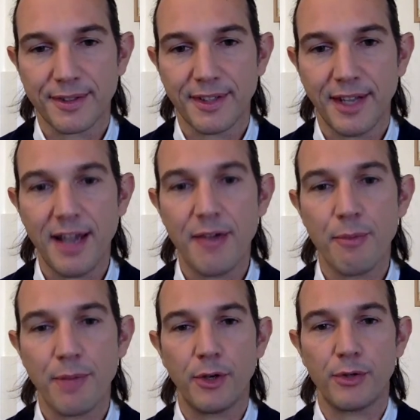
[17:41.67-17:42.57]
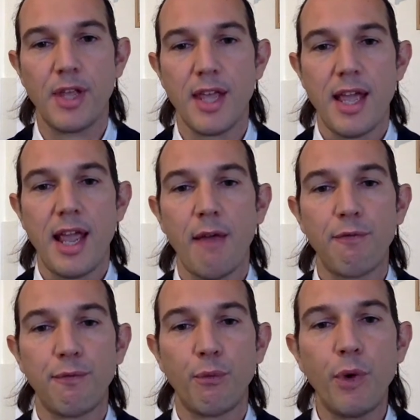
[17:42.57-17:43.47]
Because if
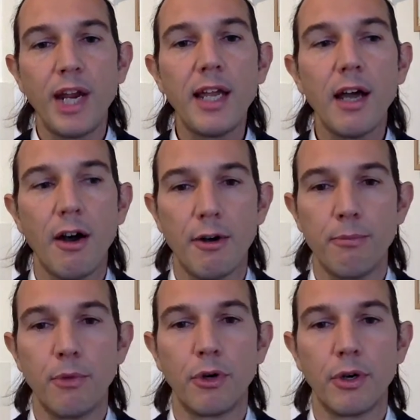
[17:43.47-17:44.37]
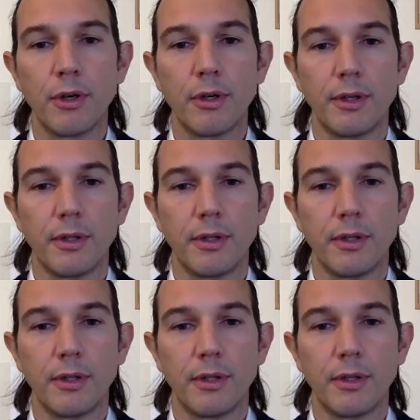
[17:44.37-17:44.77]
we are more